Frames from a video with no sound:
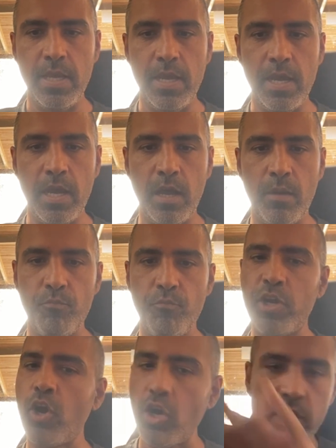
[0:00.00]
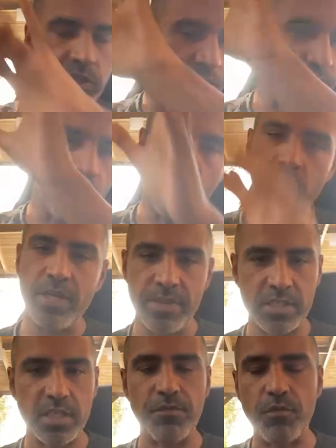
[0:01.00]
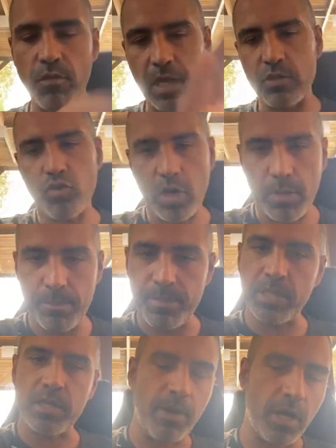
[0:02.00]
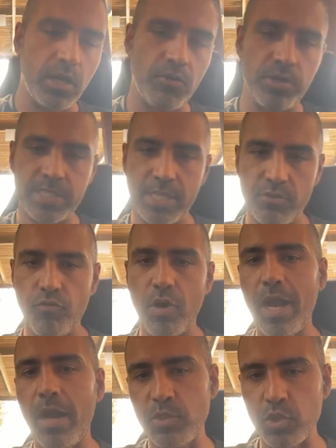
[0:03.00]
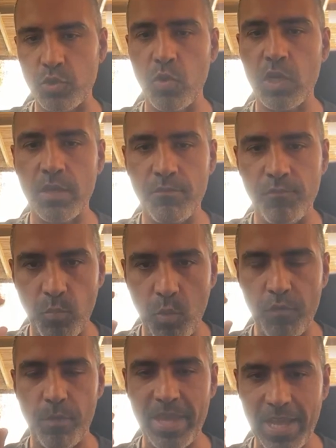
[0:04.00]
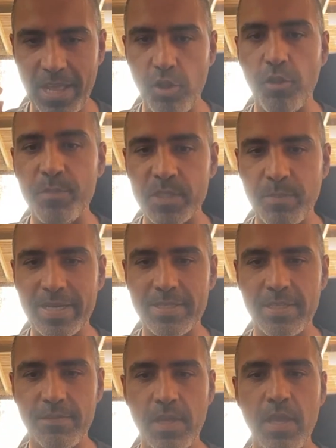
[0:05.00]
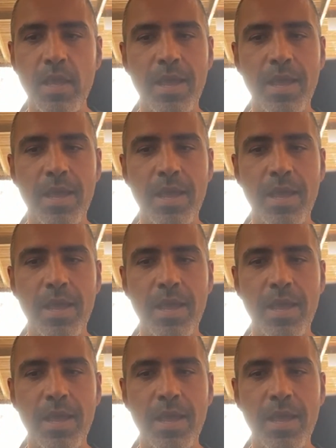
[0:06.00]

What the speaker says: Regardless of all the other stuff around Trump and Kamala, etc., right? I'm just talking more from the health perspective.